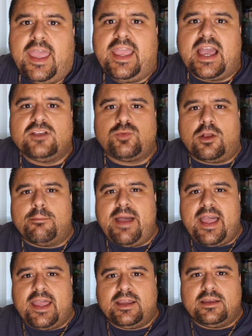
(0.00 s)
Hey guys, welcome
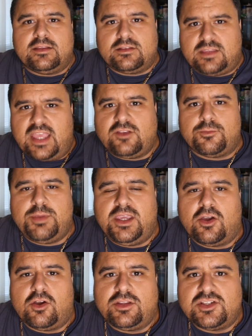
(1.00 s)
back. Thanks for
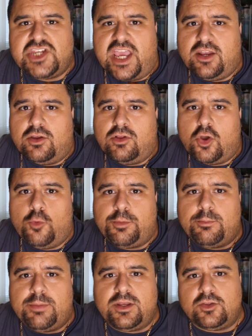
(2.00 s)
being on the channel. I
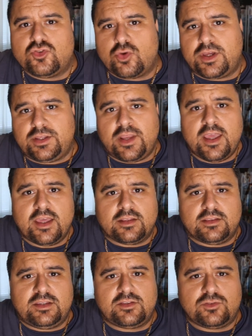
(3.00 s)
hope you've been enjoying
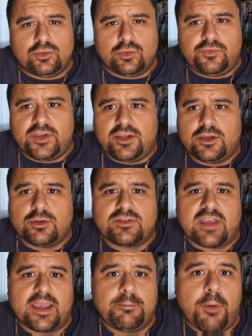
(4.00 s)
these new
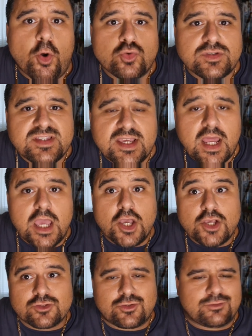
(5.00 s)
videos I posted.
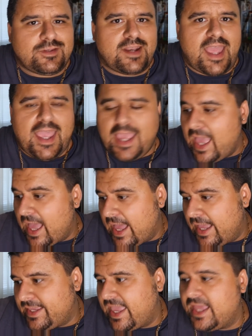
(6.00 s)
So today,
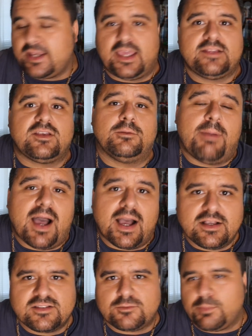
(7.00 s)
again, it's
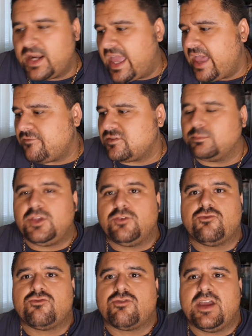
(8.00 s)
unboxed, but I have
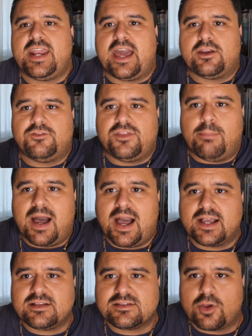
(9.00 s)
something right out of the
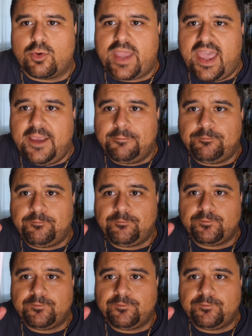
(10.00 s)
box, okay?